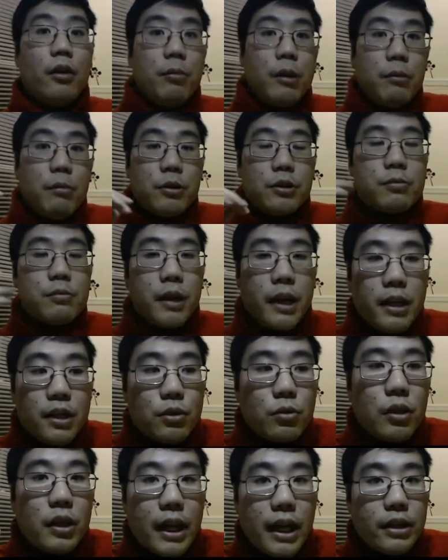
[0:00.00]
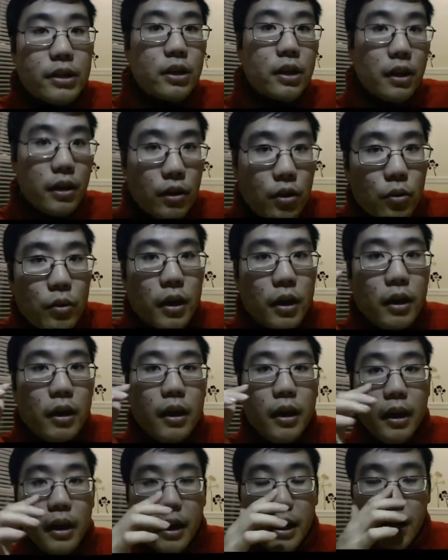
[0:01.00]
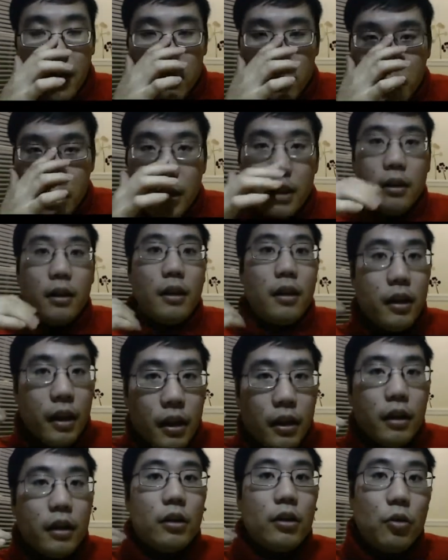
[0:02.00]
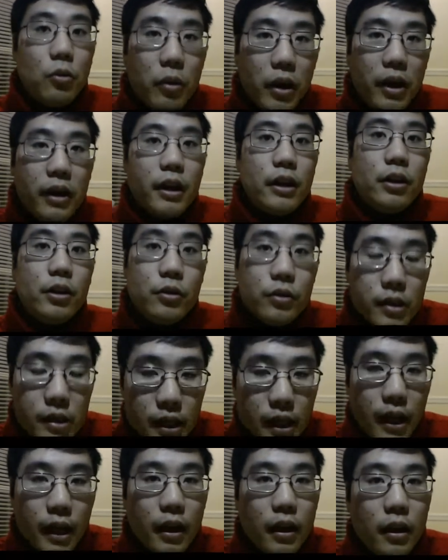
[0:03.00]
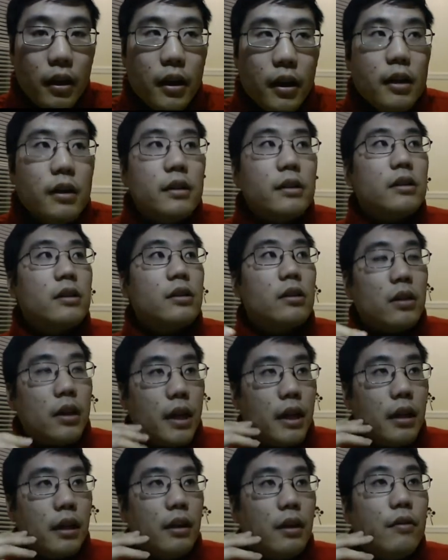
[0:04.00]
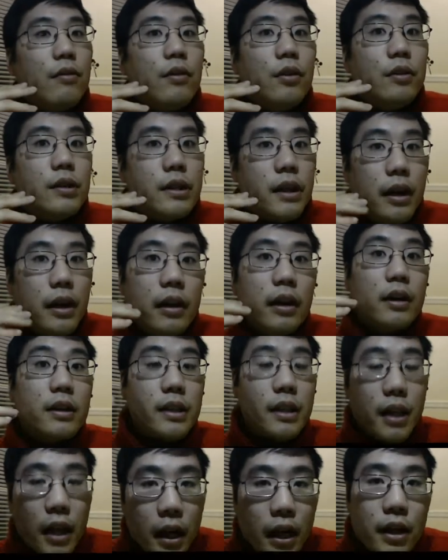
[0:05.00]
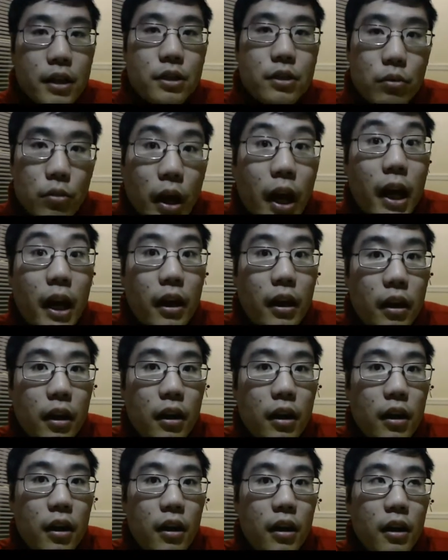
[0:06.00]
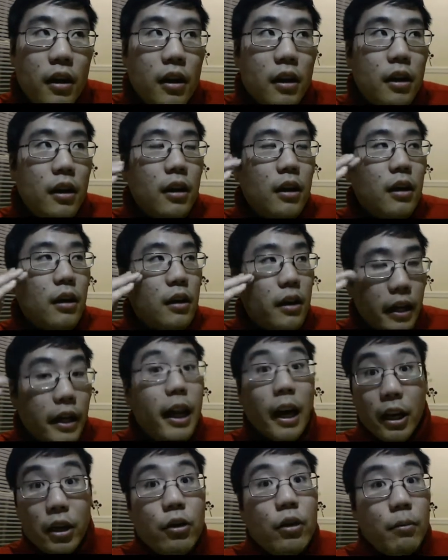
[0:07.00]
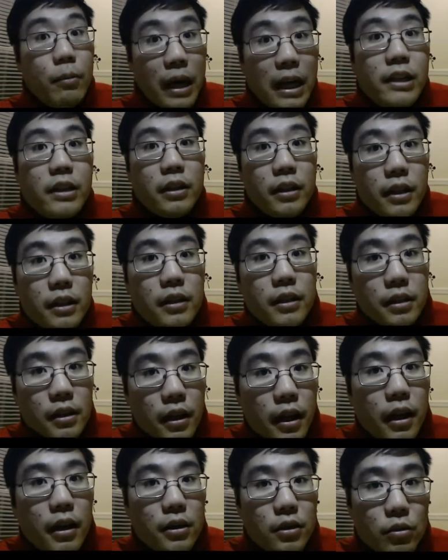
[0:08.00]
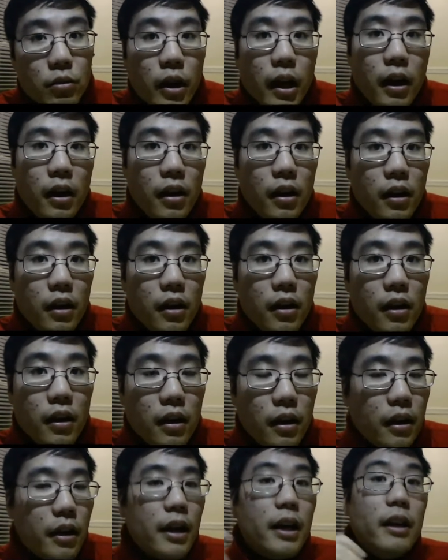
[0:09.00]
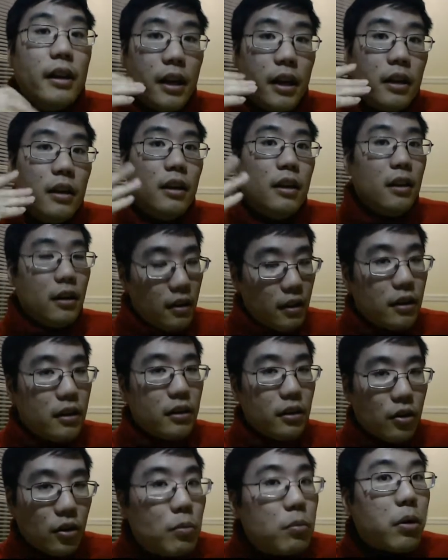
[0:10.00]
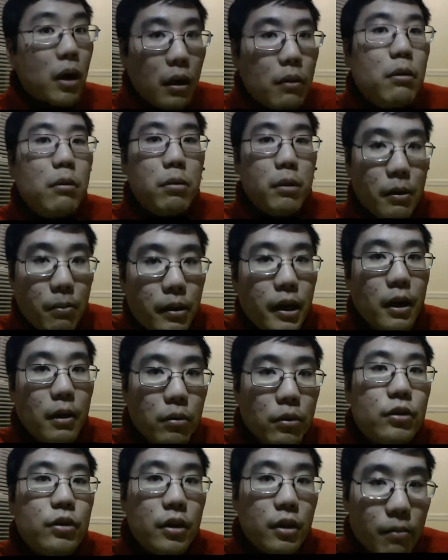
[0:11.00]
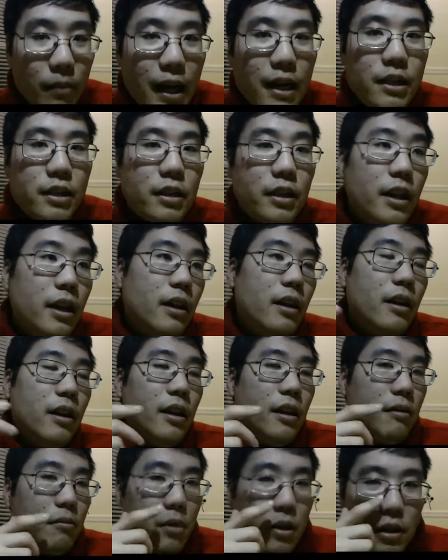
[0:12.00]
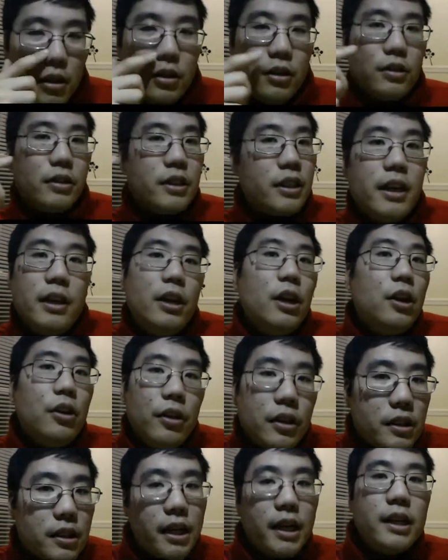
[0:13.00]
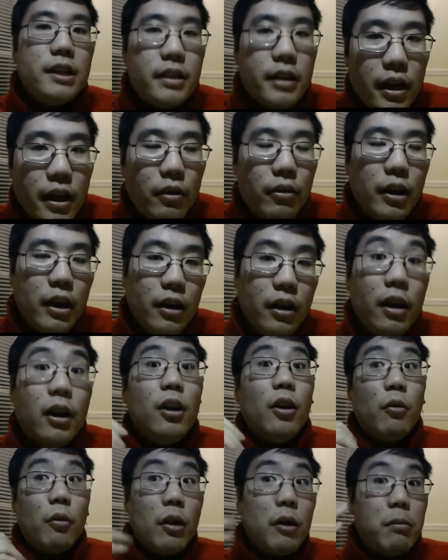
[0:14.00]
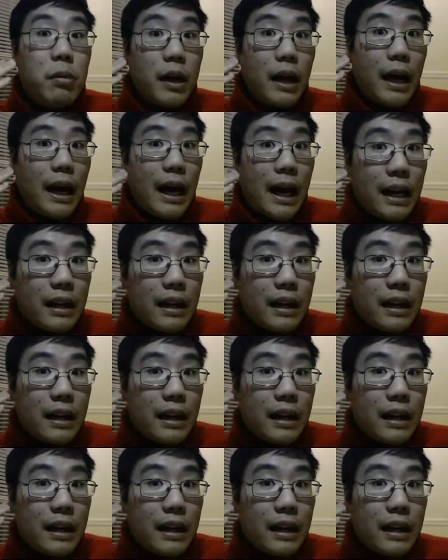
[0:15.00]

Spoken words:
people's minds will latch onto it and begin thinking the way that you say it. So like if you say the sky is red, like, can you imagine that the sky is red? And then you'll probably be able to imagine it, but then you'll say, no, the sky's not red. Well, but